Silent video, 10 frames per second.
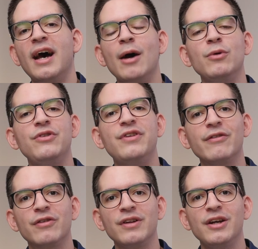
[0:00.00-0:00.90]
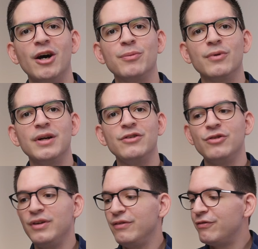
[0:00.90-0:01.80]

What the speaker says: I would definitely upgrade to the